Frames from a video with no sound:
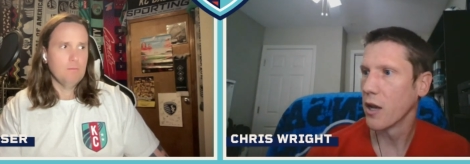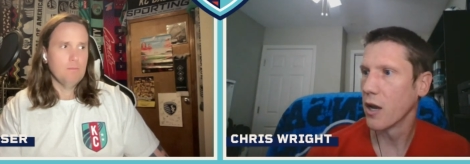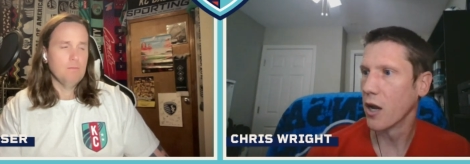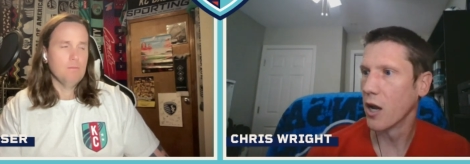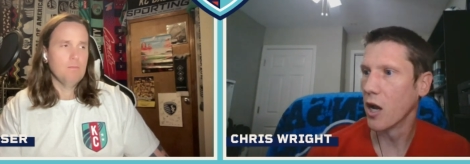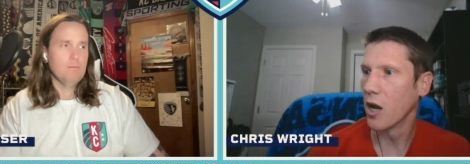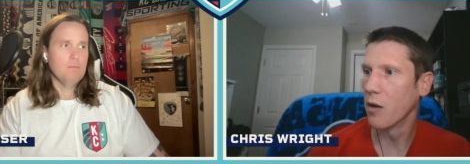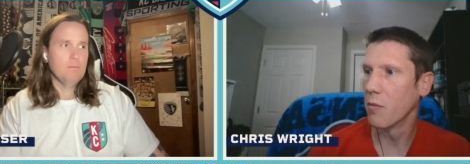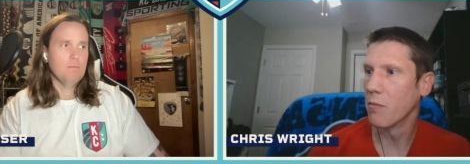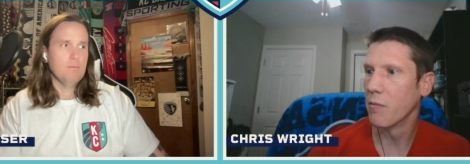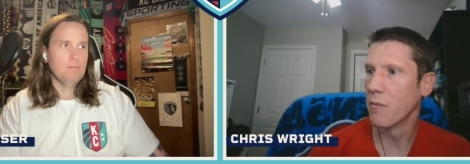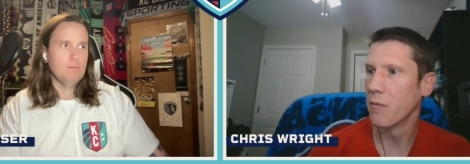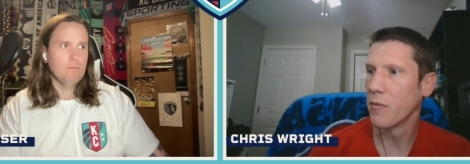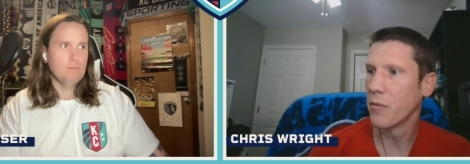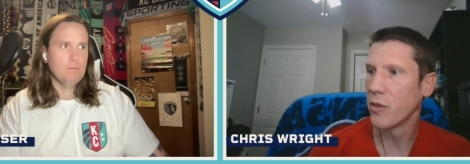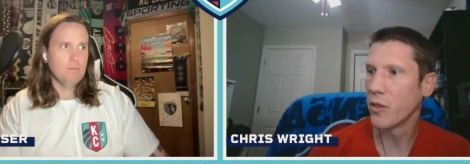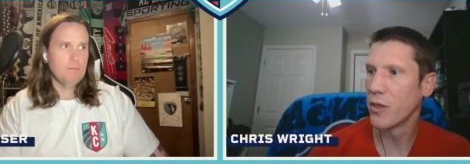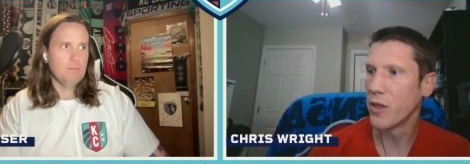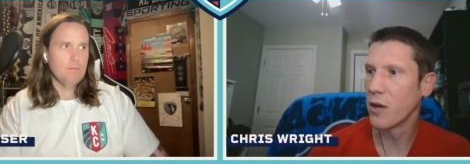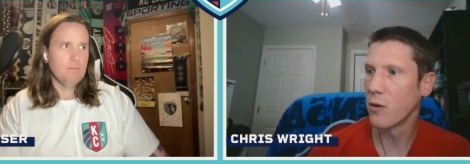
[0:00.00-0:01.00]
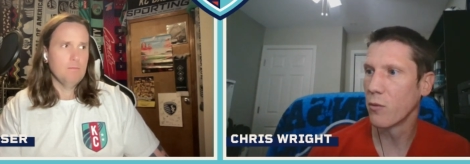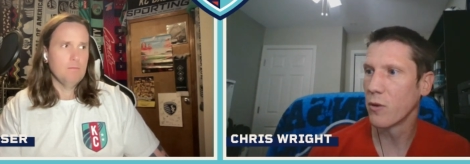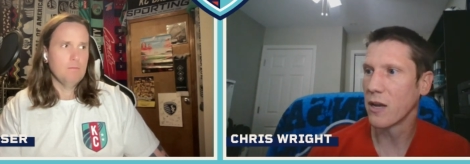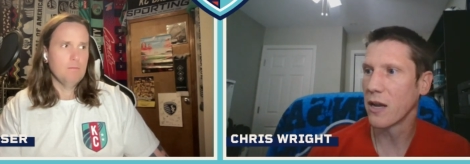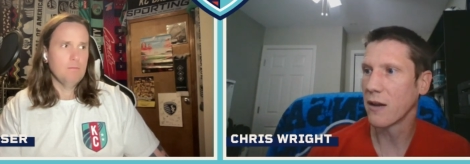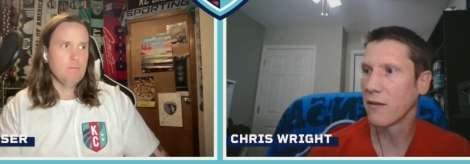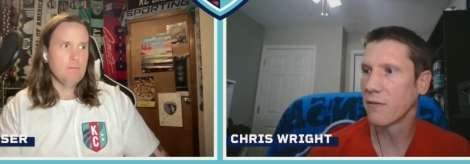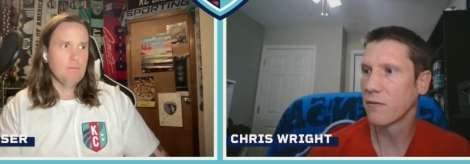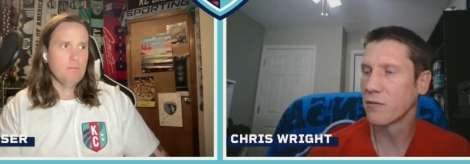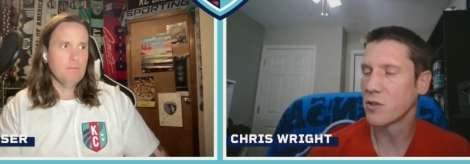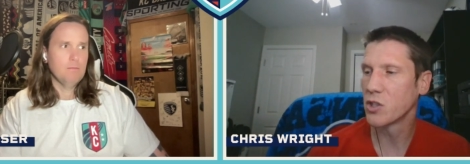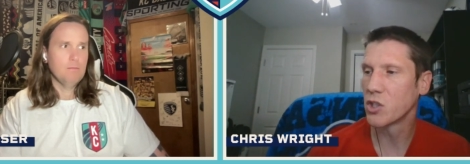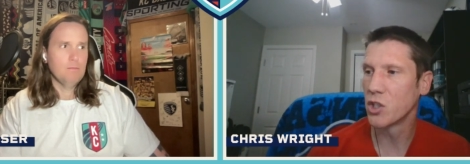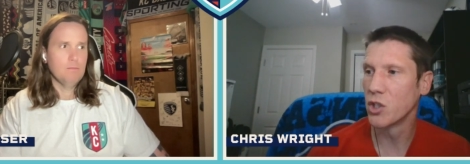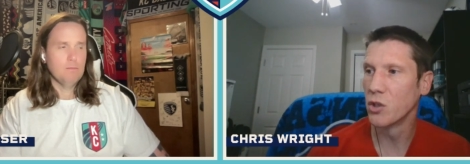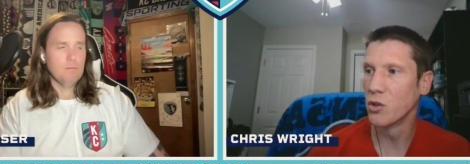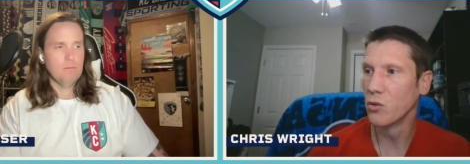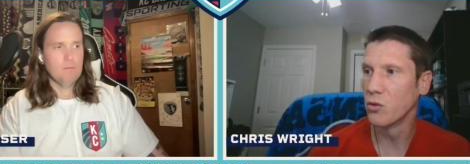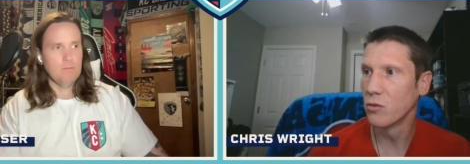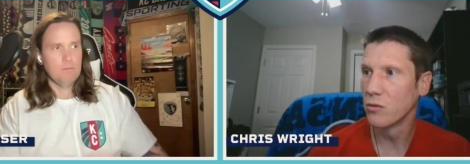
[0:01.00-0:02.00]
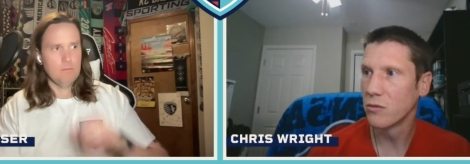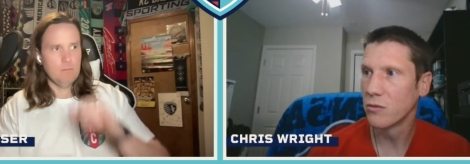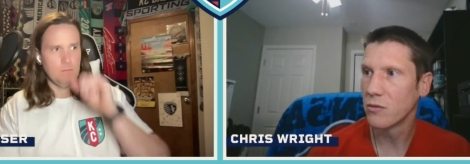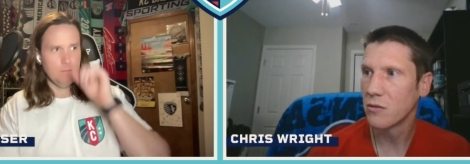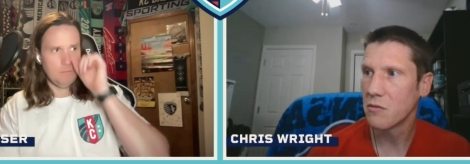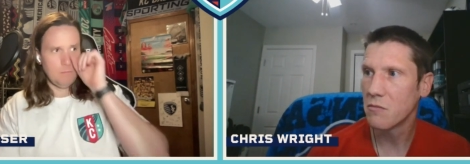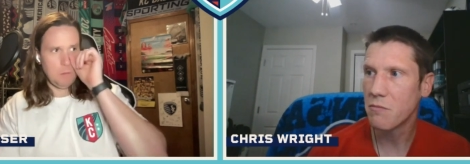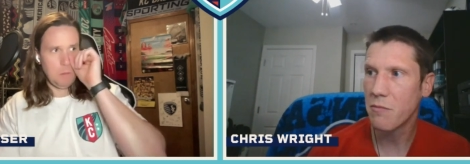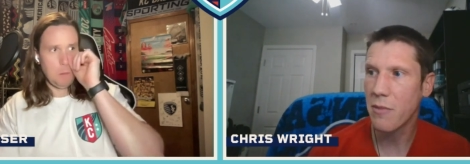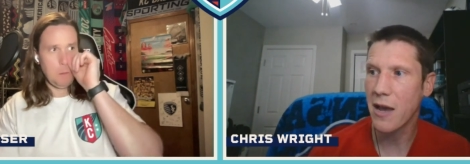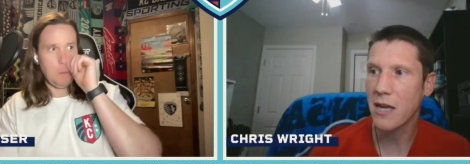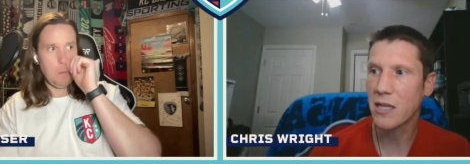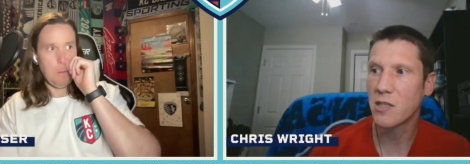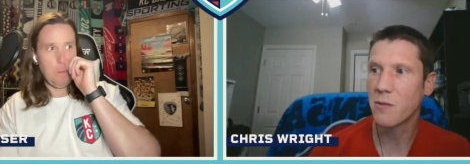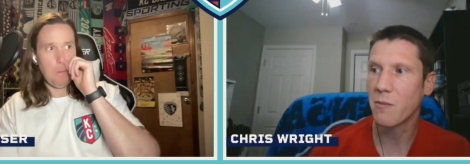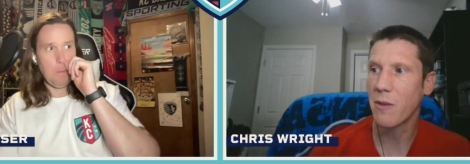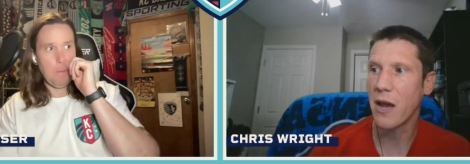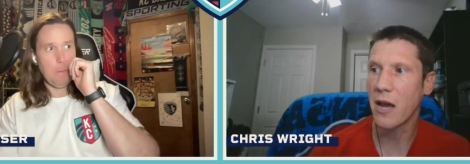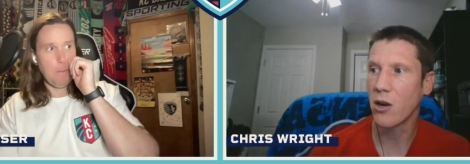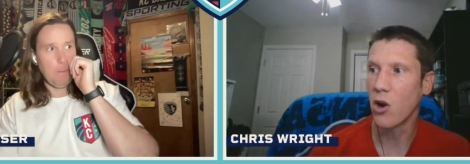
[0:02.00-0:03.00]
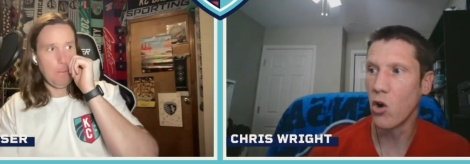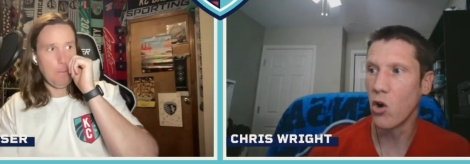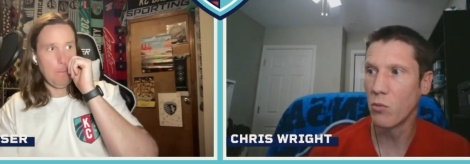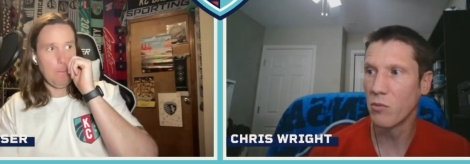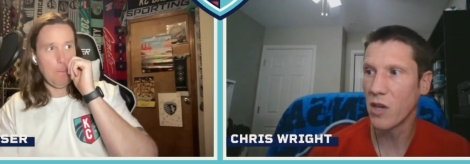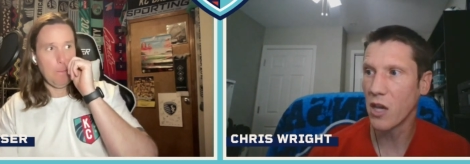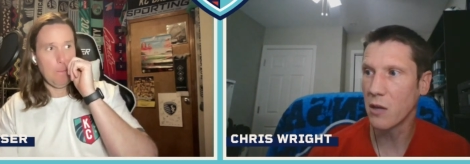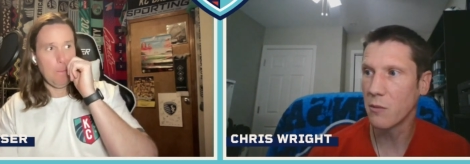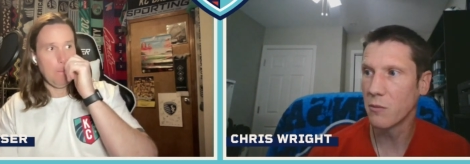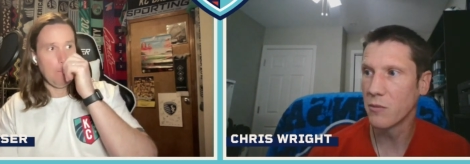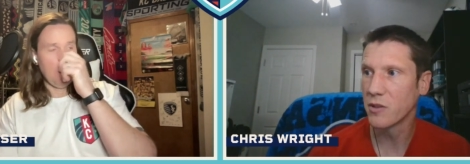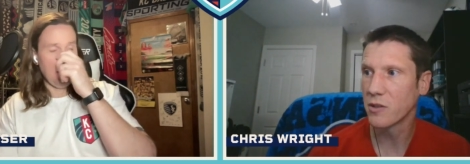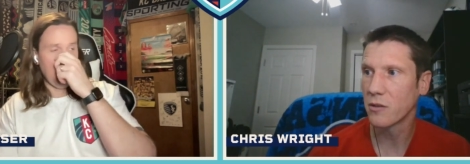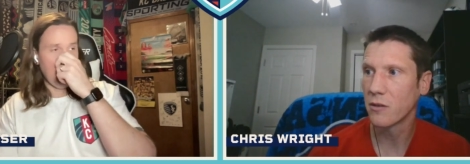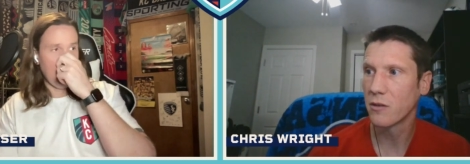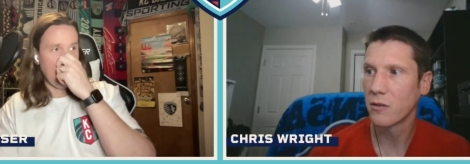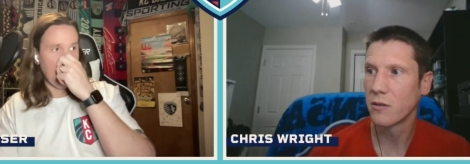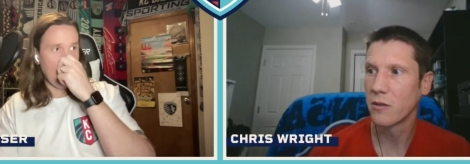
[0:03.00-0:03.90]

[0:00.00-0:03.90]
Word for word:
Speaker 1: Um, then we have two back to back home games.